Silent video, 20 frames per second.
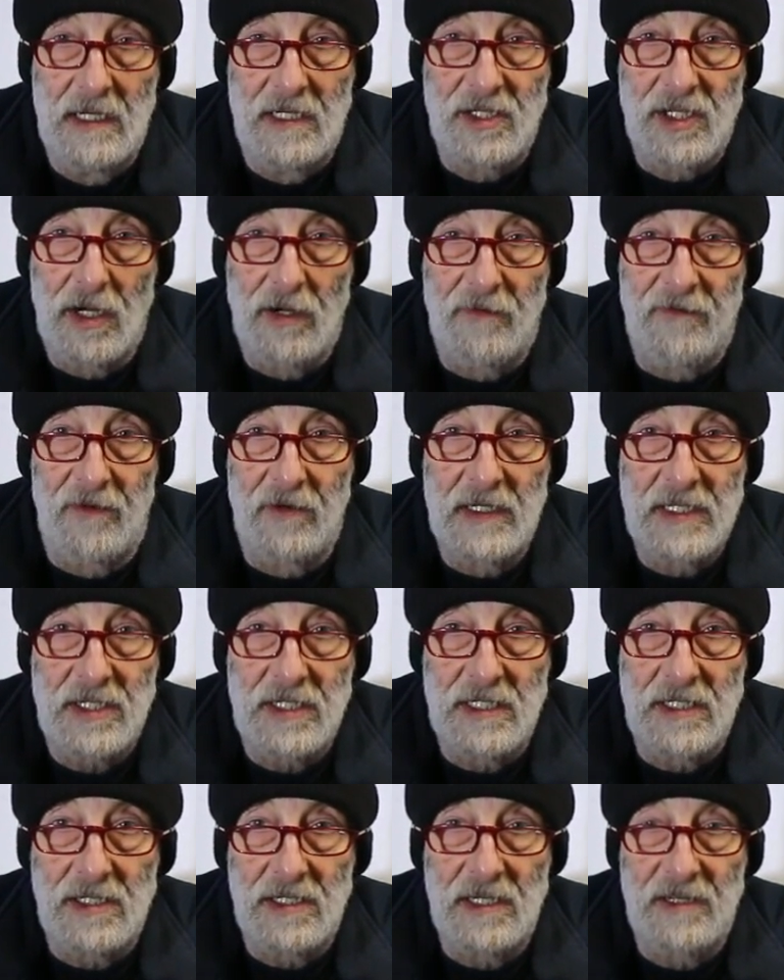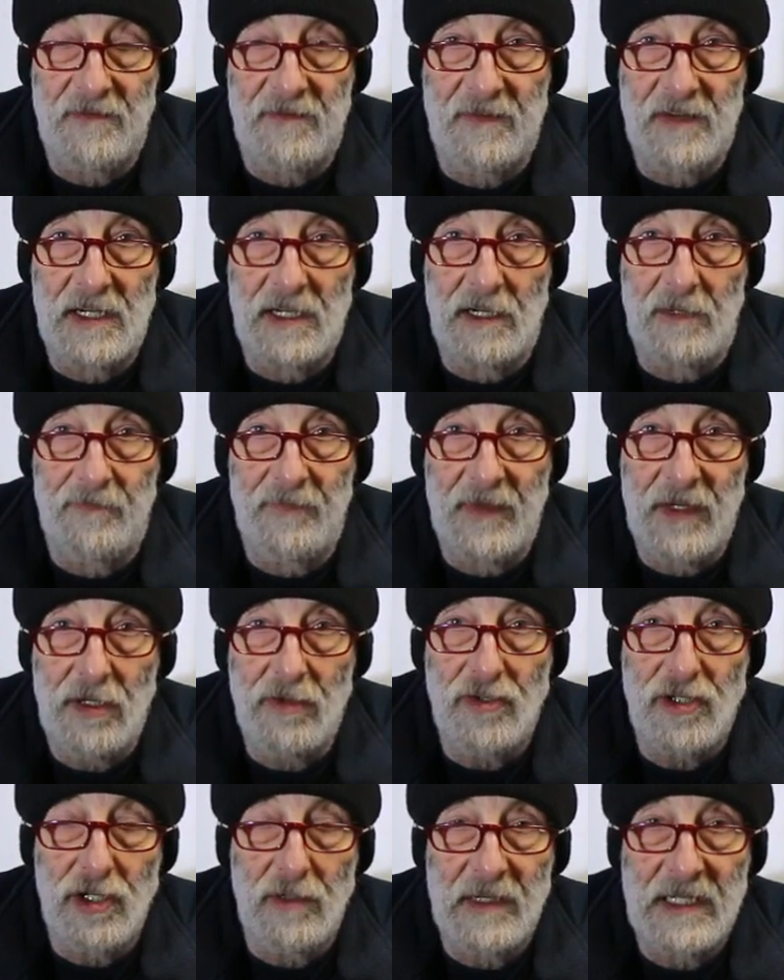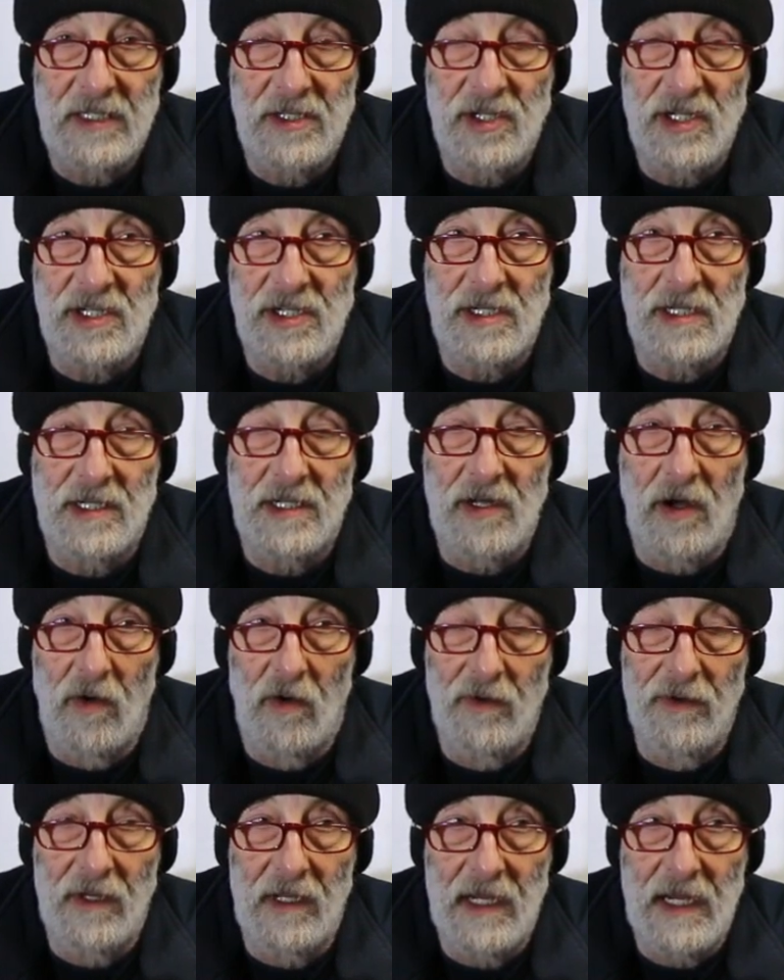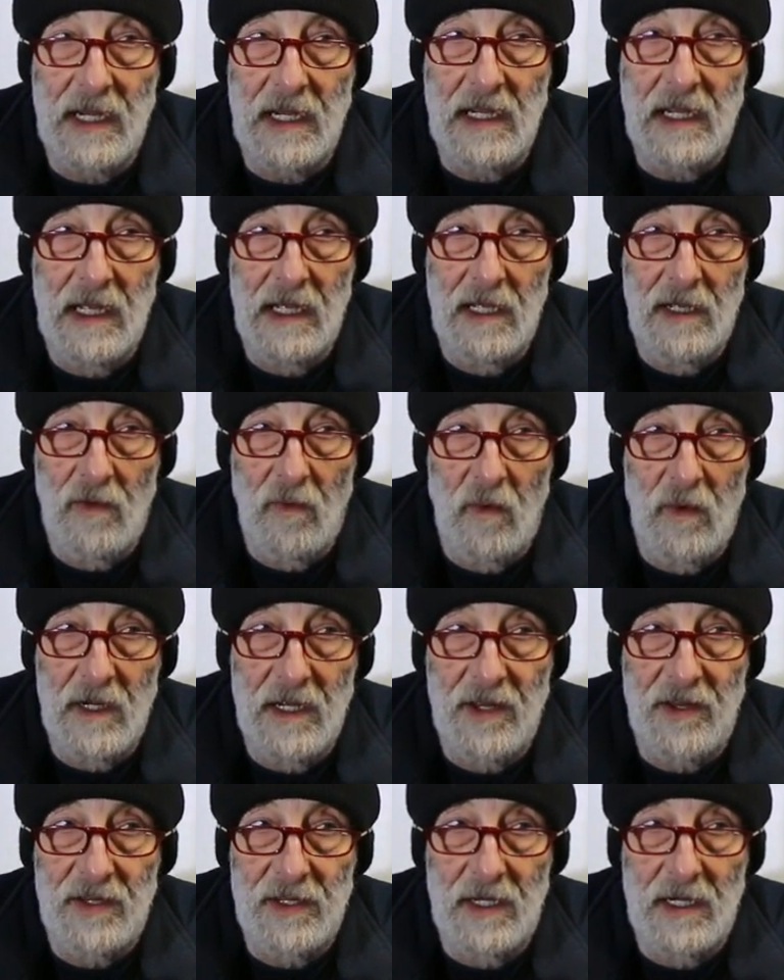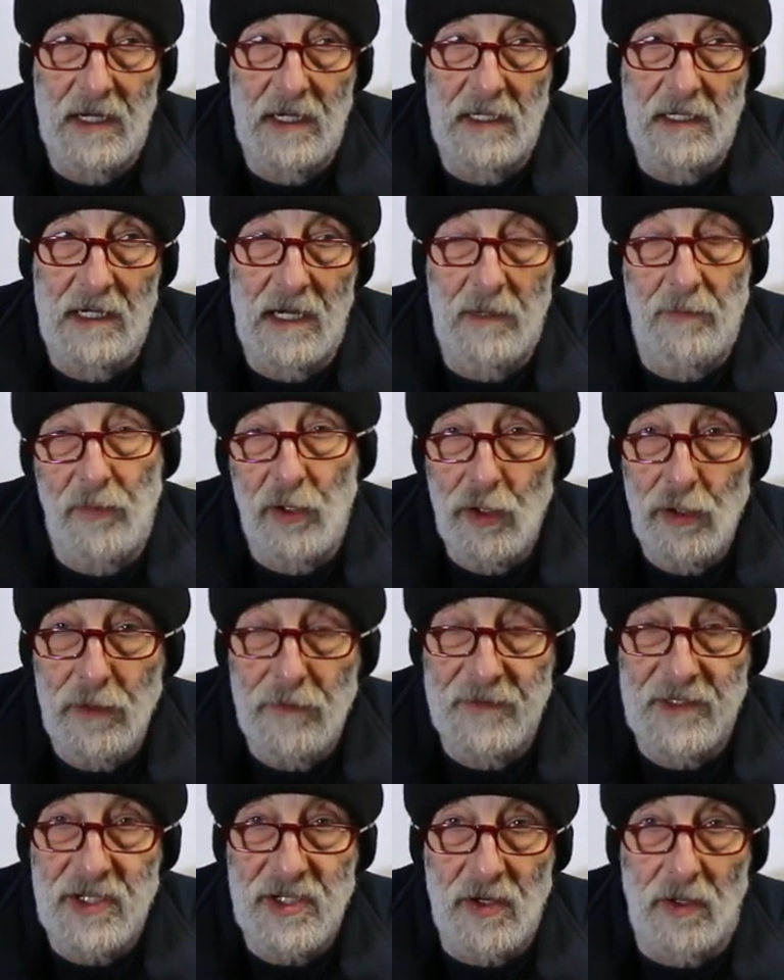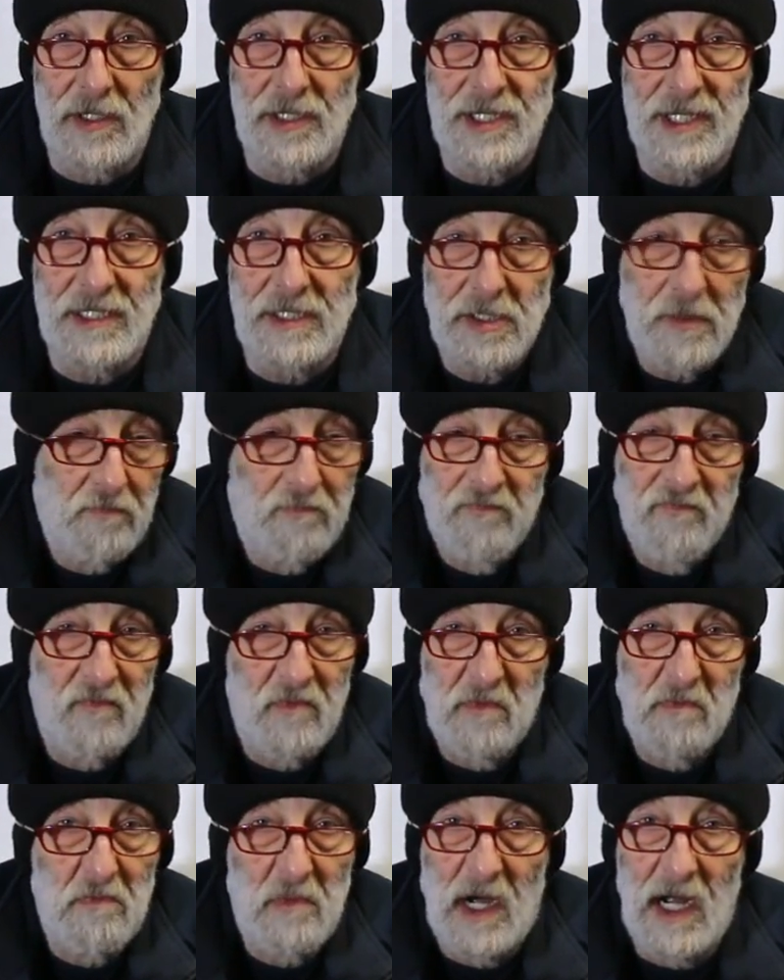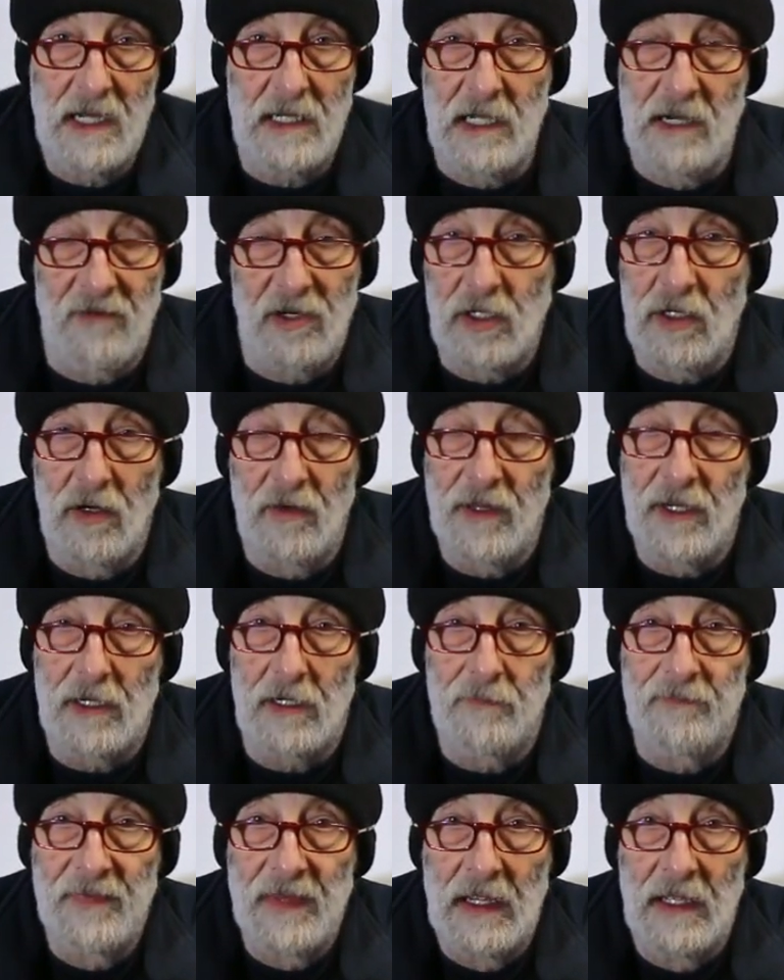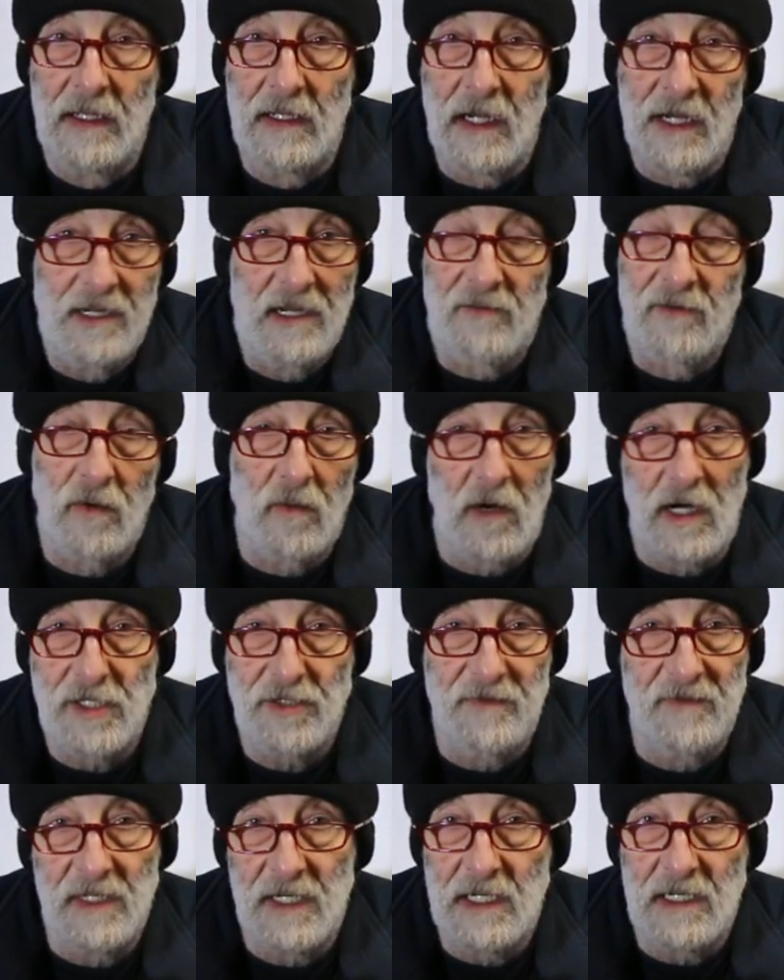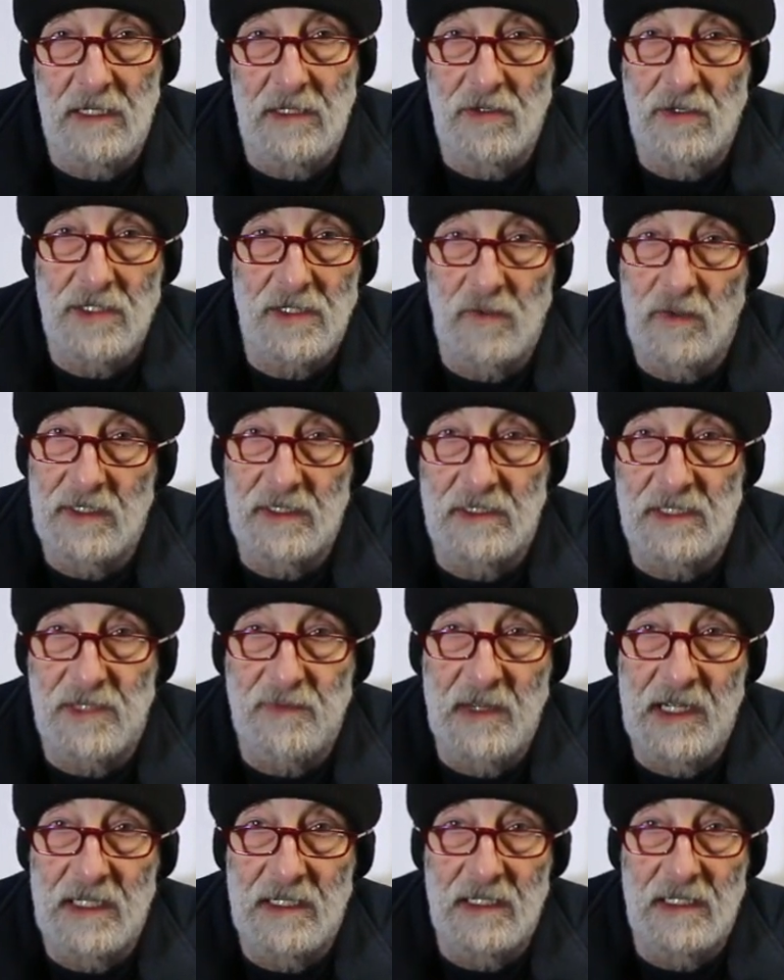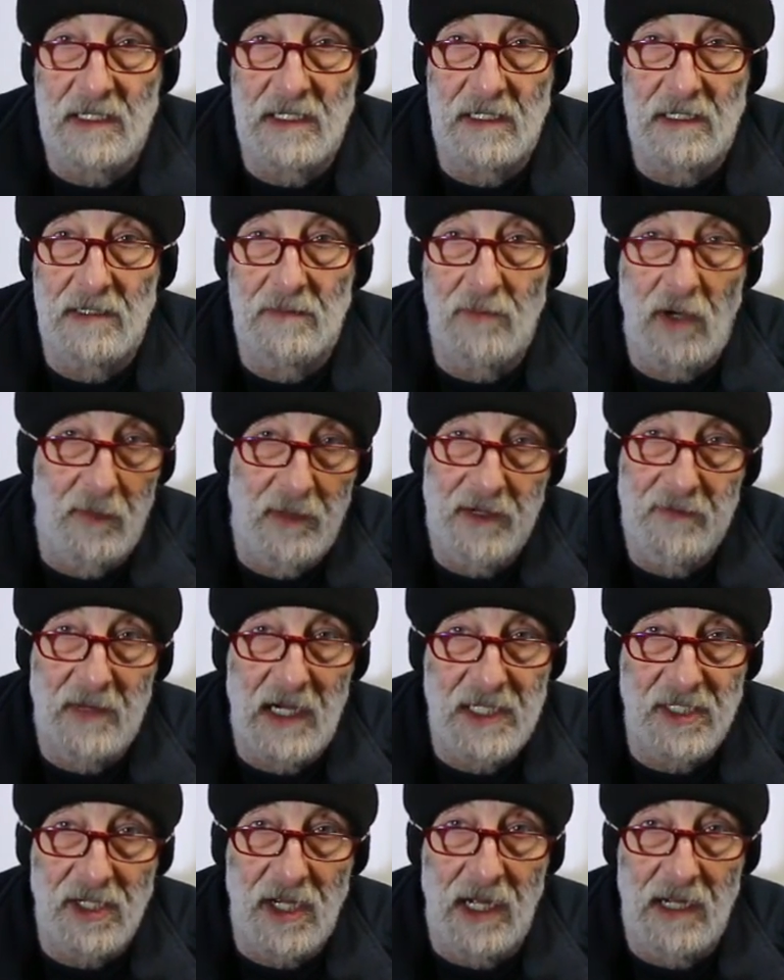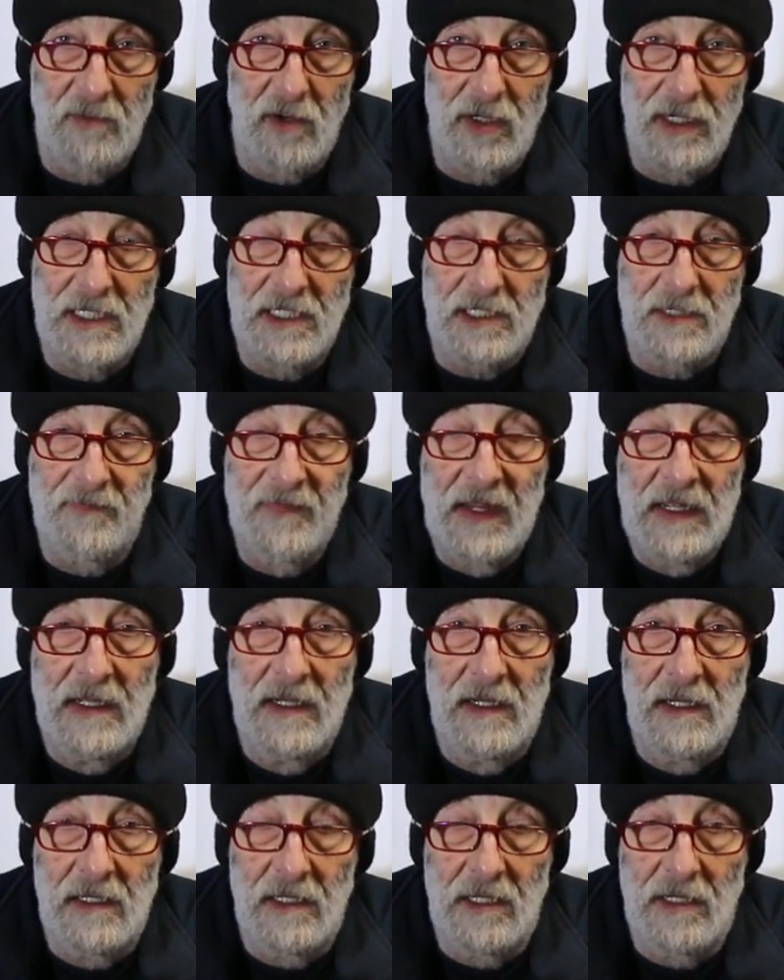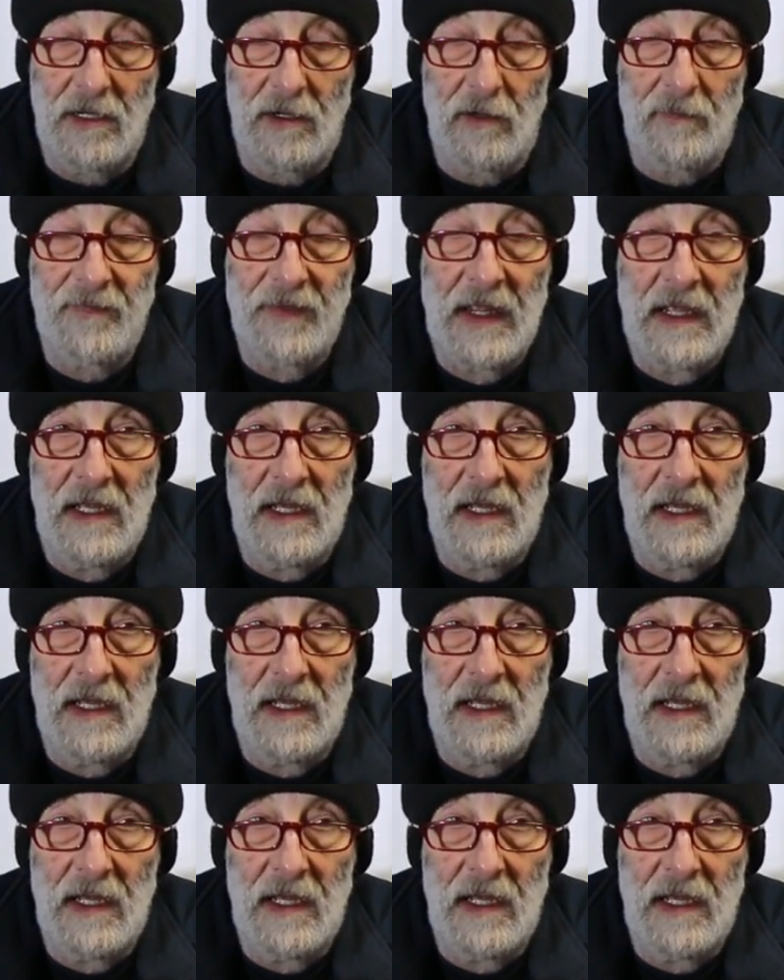So, for instance, if YouTube existed only with approved sources, I'd never go there. I'd never watch videos. I wouldn't spend a moment of my time on it, you know.